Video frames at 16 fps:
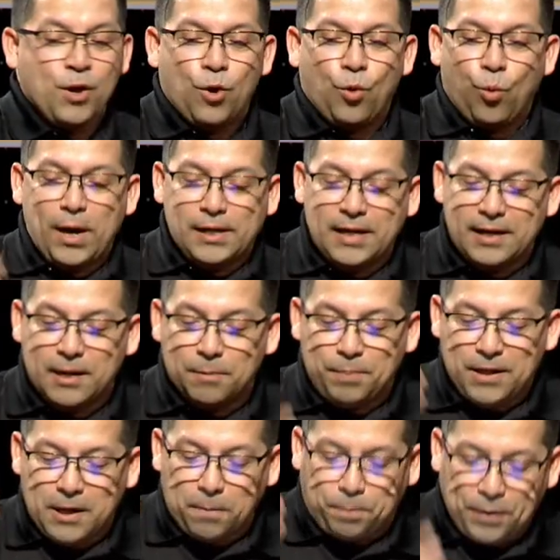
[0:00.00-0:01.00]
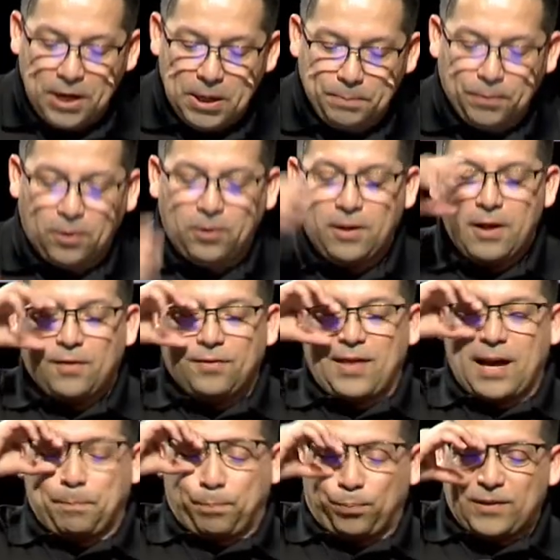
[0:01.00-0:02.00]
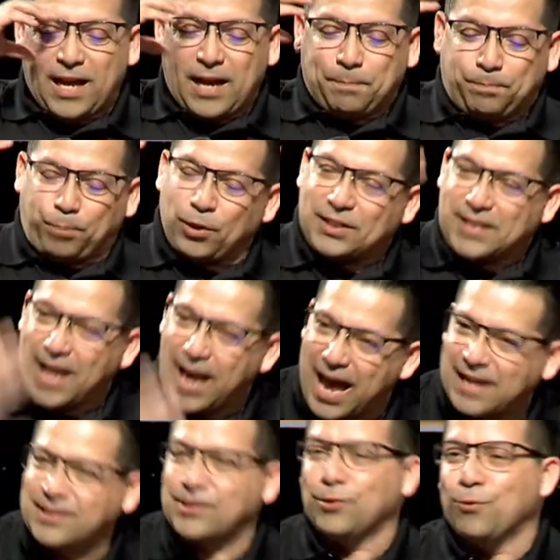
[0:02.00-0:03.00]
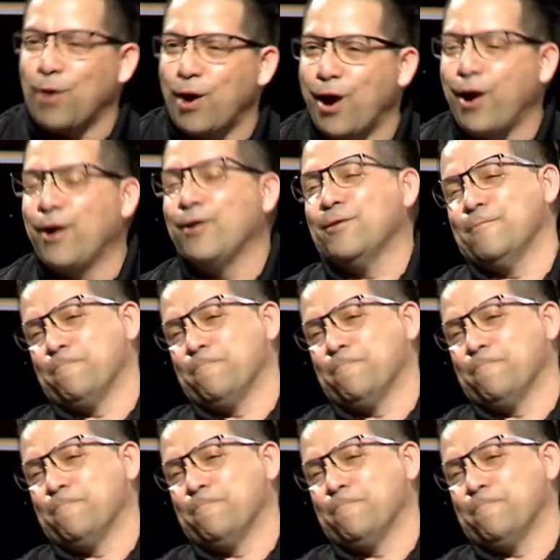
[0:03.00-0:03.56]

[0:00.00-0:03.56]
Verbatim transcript: We need to be a people that, that protects the Word.